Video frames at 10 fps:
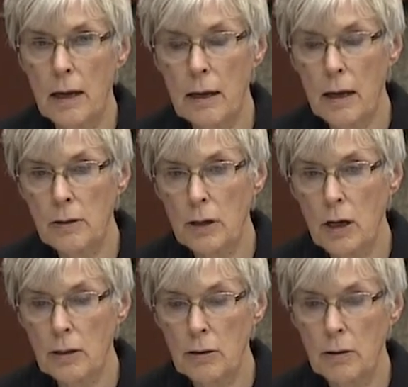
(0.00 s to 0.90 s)
I
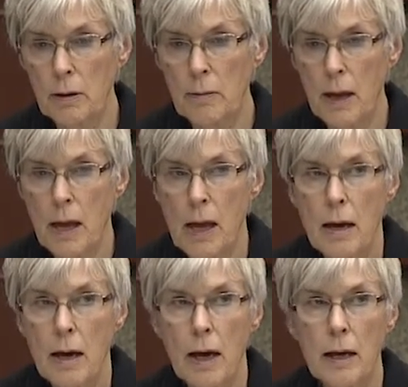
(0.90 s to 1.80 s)
talked to
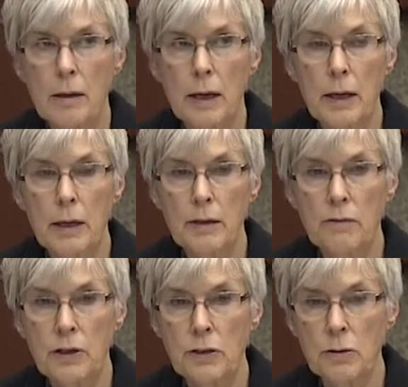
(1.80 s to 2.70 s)
an
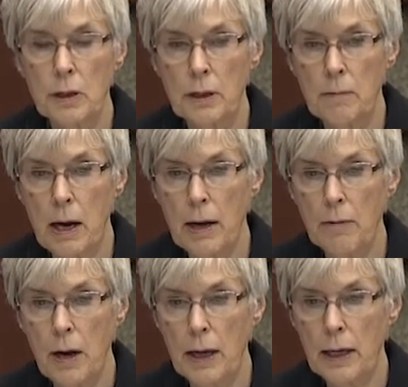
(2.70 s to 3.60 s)
individual in my
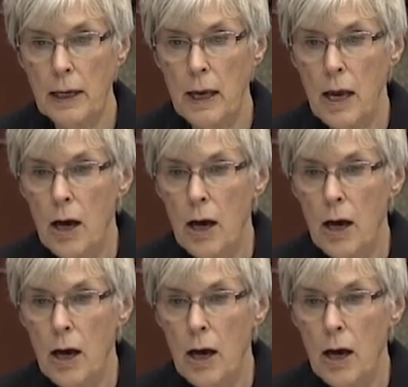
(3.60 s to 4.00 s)
riding